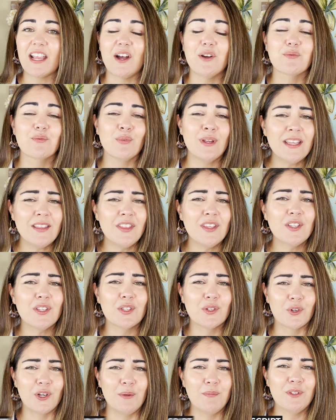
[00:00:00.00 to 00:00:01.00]
I'll read the
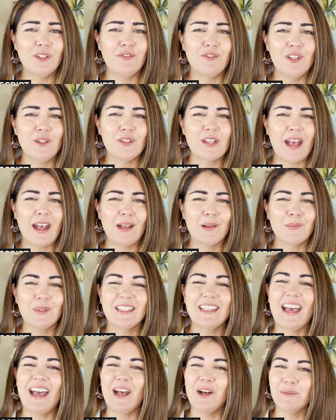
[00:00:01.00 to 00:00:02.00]
script a few times.
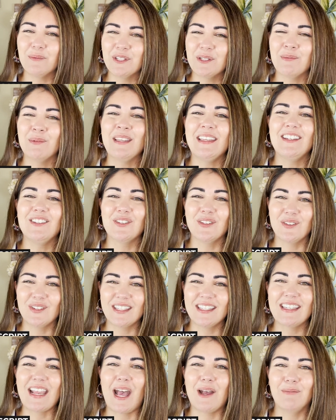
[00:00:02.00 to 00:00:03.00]
That helps me to
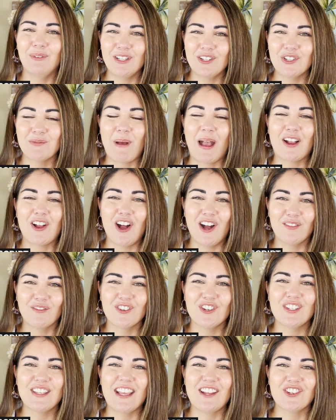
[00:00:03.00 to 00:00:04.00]
establish my
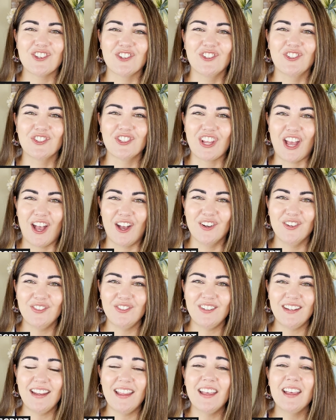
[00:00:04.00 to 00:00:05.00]
conversational
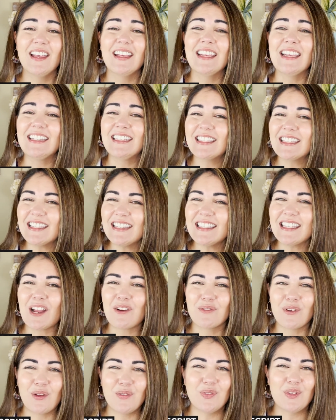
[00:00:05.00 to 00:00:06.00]
tone. And since I
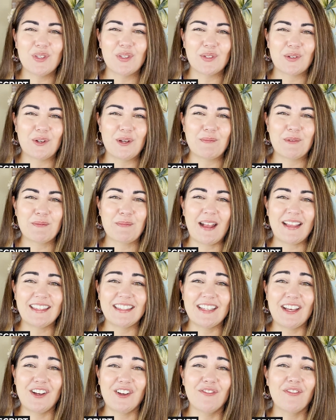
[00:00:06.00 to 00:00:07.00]
wrote the script
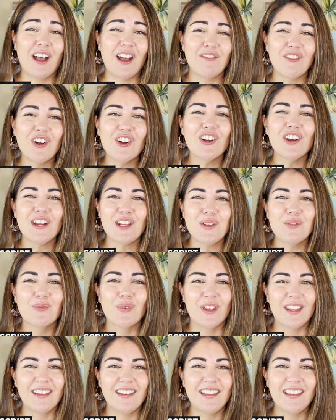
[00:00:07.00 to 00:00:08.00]
myself, I've already
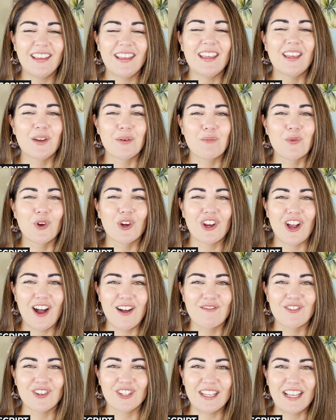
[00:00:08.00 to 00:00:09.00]
written it in a more
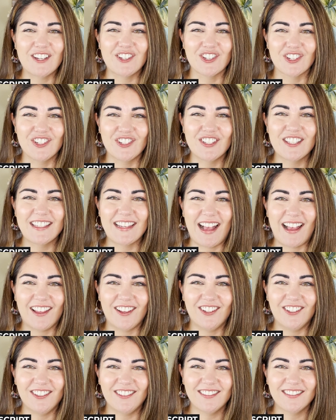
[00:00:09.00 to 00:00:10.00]
conversational style.